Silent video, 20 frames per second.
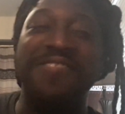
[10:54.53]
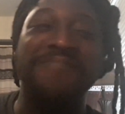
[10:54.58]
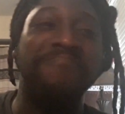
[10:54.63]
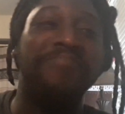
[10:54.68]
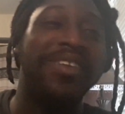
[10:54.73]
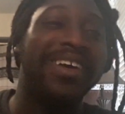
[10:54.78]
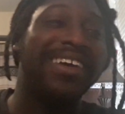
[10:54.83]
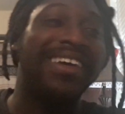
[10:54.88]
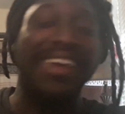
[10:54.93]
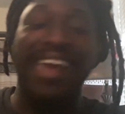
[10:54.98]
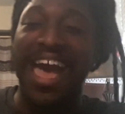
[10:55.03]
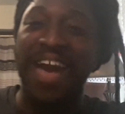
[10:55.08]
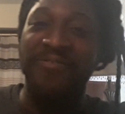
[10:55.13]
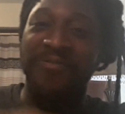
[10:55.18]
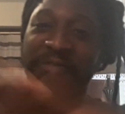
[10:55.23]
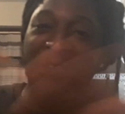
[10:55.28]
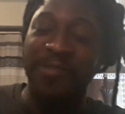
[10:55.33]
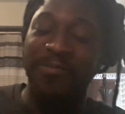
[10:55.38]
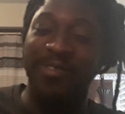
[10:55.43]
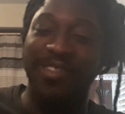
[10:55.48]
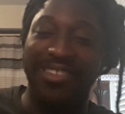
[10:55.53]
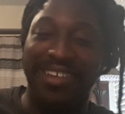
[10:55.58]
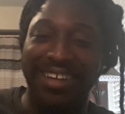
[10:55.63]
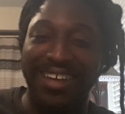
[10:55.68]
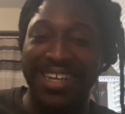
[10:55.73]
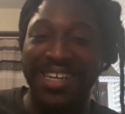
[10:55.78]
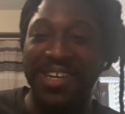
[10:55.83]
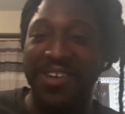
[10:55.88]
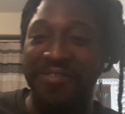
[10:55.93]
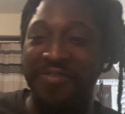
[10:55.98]
But I've rambled
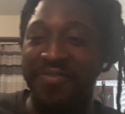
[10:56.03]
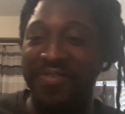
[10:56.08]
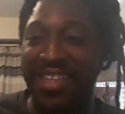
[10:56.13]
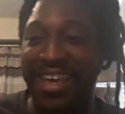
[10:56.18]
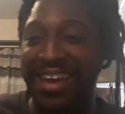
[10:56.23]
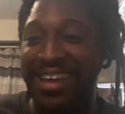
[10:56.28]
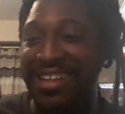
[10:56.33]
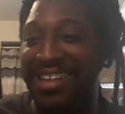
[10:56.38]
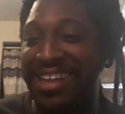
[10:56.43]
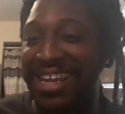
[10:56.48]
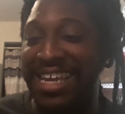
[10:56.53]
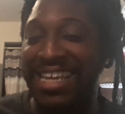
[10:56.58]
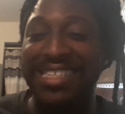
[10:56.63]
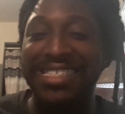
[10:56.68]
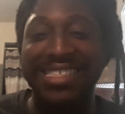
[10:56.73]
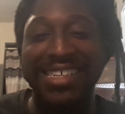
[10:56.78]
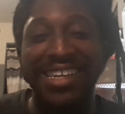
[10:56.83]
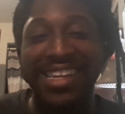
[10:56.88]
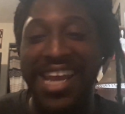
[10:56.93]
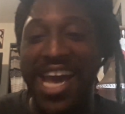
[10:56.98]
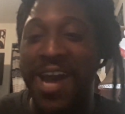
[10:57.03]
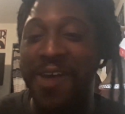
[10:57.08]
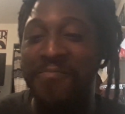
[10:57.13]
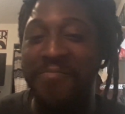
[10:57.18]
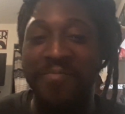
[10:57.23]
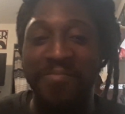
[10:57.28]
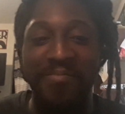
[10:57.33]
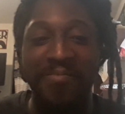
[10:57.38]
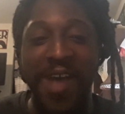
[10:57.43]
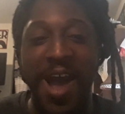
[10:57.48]
long enough that, like I said,
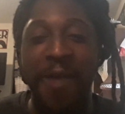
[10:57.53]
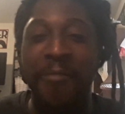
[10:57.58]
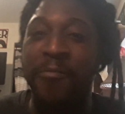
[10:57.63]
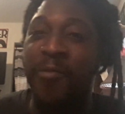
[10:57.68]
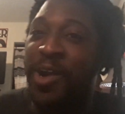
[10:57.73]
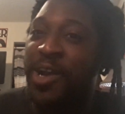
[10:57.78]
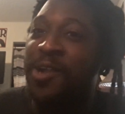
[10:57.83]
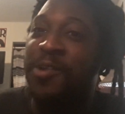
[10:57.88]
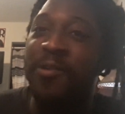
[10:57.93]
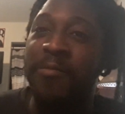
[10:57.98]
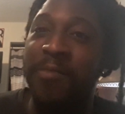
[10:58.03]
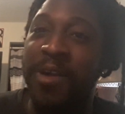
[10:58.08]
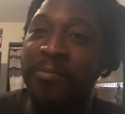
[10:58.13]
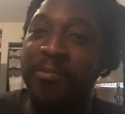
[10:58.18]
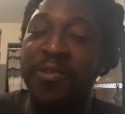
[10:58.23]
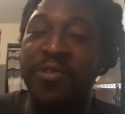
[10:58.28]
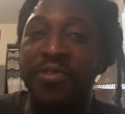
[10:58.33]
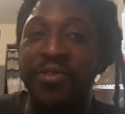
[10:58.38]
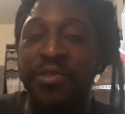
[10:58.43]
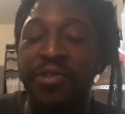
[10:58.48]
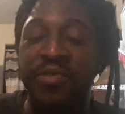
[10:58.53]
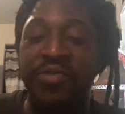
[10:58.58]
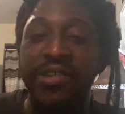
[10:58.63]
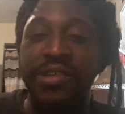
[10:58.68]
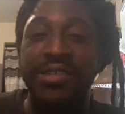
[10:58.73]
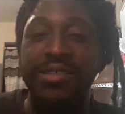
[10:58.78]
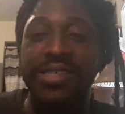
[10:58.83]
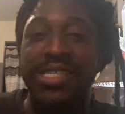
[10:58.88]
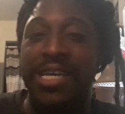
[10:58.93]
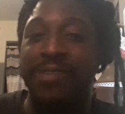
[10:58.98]
I'm working on my movie
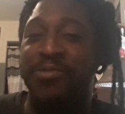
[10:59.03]
reviews.